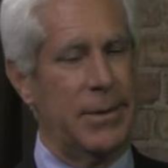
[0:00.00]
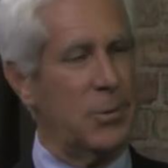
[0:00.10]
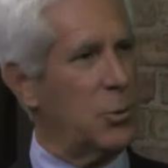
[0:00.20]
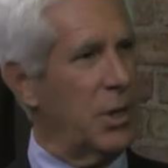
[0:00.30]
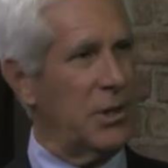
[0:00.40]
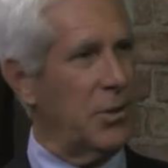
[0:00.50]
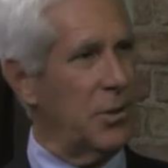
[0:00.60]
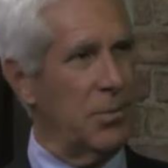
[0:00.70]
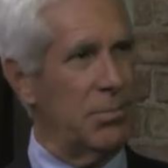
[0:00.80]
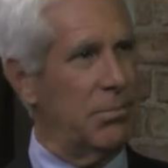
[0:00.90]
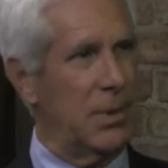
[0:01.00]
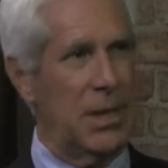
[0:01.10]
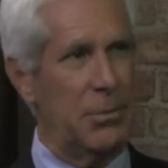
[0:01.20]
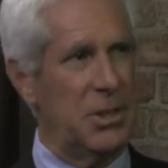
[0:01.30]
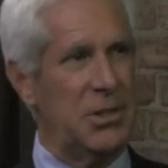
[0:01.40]
critical
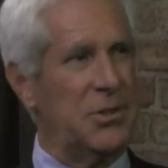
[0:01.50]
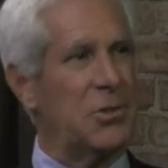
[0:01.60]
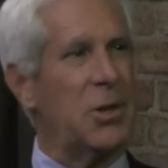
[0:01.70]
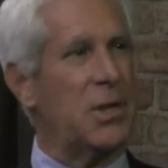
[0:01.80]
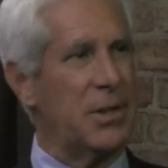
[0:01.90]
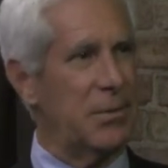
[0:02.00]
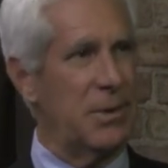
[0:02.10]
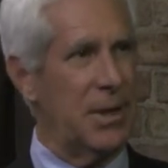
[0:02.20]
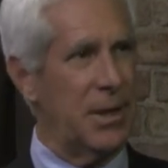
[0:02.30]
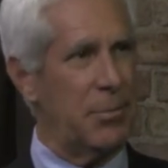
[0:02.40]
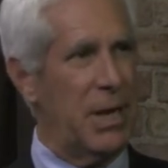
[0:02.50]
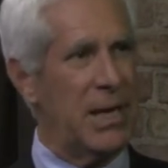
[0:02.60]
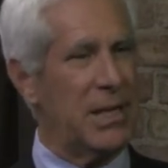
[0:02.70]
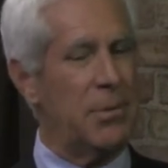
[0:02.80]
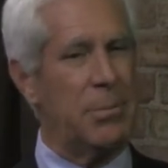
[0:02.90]
mission circuit
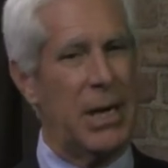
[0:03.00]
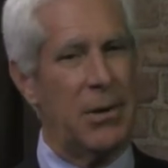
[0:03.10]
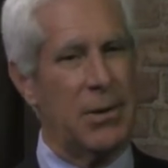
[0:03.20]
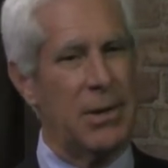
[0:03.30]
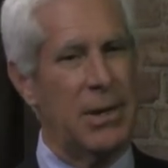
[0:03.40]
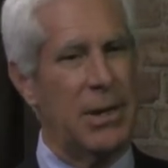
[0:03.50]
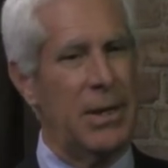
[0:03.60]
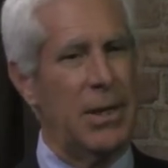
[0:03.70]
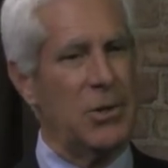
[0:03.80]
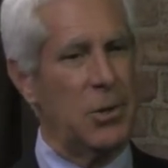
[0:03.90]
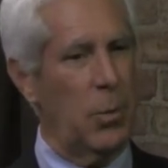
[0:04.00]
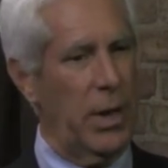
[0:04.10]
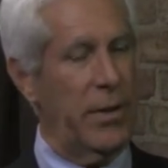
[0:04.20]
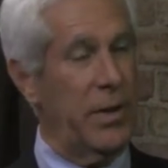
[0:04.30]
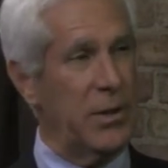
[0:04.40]
backup power. So one
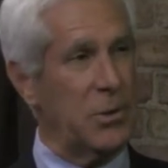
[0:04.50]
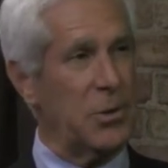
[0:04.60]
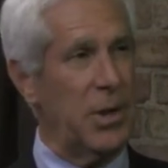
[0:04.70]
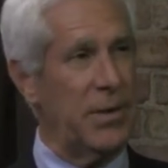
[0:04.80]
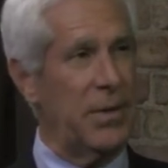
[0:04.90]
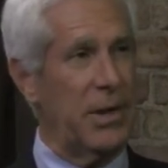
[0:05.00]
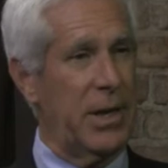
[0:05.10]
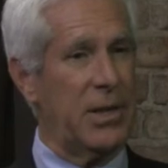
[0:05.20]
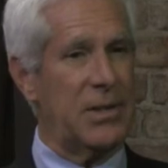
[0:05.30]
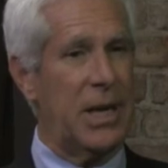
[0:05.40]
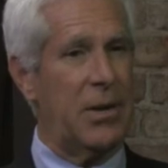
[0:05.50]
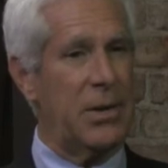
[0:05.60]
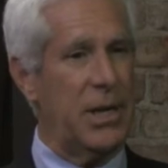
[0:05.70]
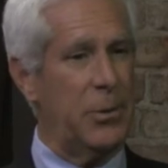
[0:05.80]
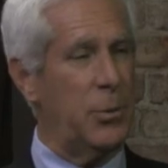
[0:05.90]
of the things we're trying to figure out is how
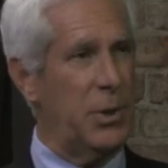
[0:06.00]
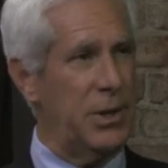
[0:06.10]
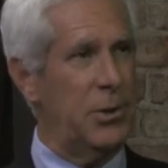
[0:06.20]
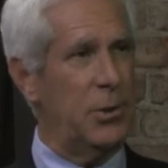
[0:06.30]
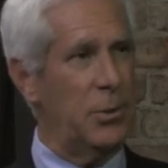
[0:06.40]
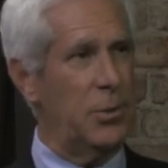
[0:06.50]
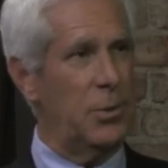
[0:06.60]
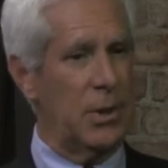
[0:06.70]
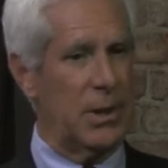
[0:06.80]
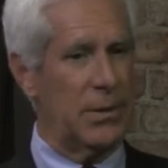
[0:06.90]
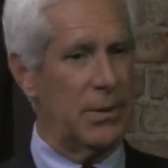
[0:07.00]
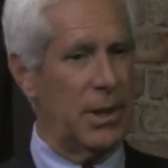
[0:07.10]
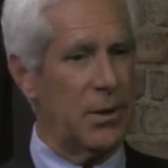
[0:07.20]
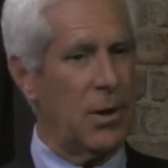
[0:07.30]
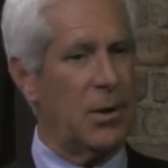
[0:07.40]
could we do
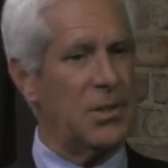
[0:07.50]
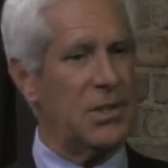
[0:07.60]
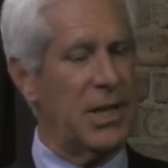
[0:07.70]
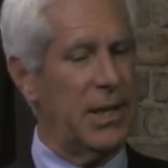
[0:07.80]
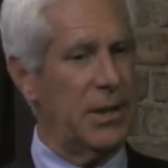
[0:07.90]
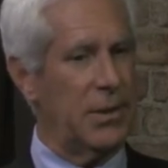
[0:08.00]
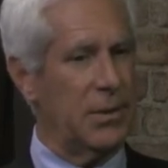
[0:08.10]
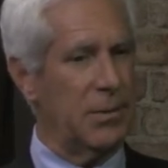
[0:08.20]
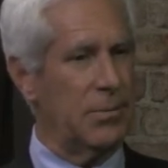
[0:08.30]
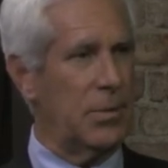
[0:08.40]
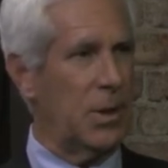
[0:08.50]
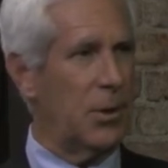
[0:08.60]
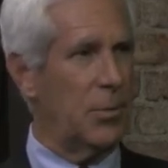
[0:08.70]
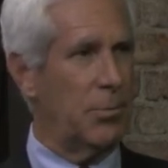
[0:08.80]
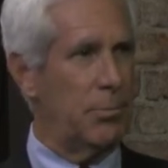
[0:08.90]
a large-scale
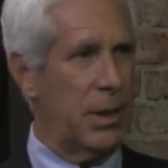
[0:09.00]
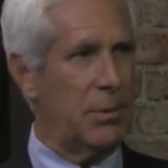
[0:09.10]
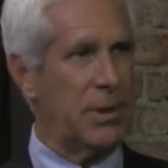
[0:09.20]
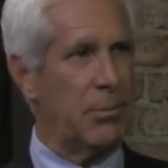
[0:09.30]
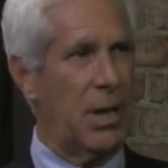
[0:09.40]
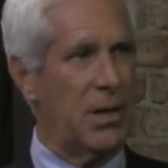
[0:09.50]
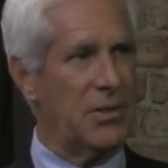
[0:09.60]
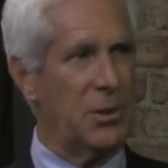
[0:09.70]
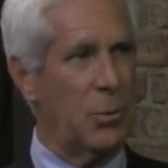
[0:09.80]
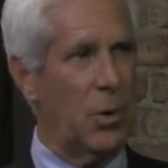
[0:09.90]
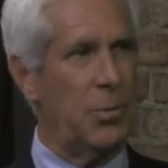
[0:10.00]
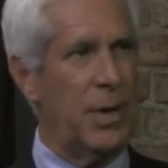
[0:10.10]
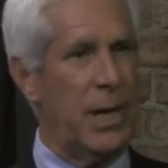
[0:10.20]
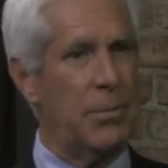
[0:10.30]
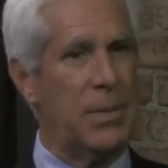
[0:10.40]
public policy
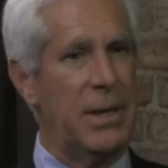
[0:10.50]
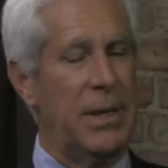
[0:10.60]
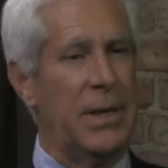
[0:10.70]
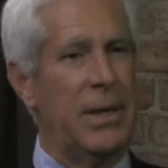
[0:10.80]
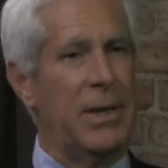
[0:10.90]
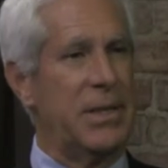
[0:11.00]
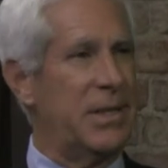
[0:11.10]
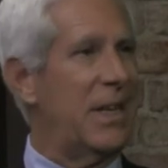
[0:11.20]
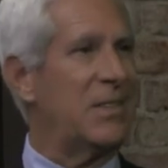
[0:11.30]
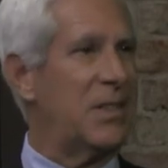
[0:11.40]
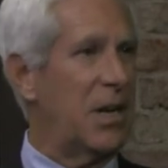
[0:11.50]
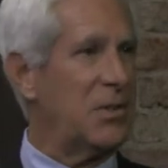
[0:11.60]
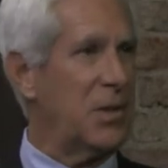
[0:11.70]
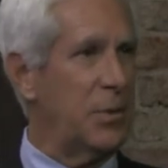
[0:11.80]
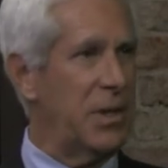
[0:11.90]
roadmap to test out
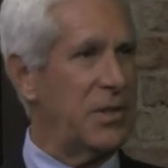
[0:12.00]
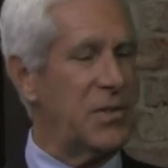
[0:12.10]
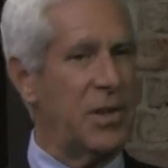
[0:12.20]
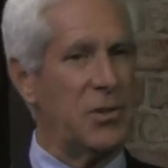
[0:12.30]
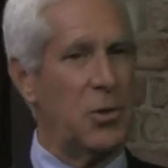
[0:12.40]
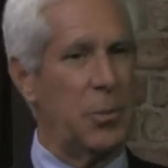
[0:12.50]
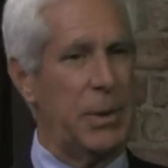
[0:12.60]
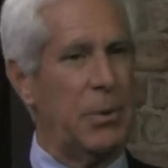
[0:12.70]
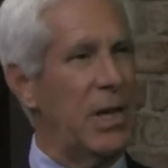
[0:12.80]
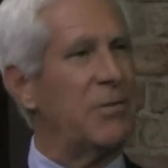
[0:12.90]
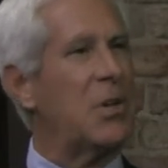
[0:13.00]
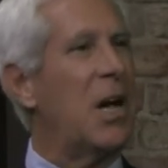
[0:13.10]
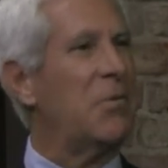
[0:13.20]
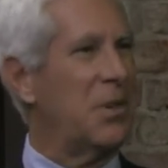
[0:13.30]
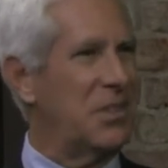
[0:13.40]
some of these things so people have
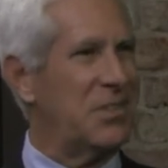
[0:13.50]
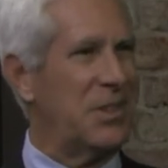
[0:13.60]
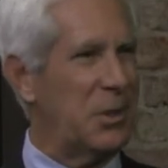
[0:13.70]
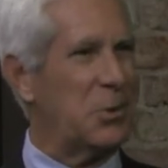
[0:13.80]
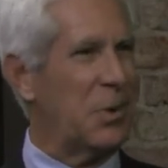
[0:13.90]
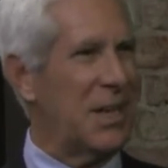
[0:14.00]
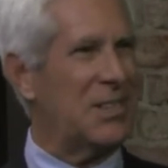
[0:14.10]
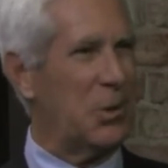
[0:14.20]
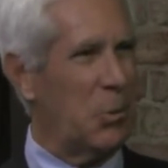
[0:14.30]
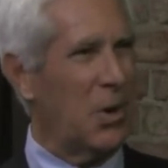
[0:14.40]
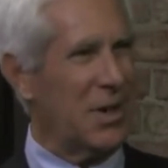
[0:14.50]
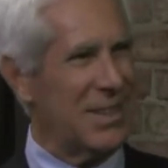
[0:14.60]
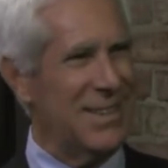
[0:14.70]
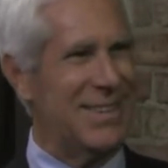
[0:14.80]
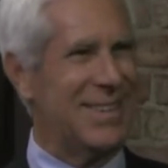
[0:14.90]
confidence that this will actually work.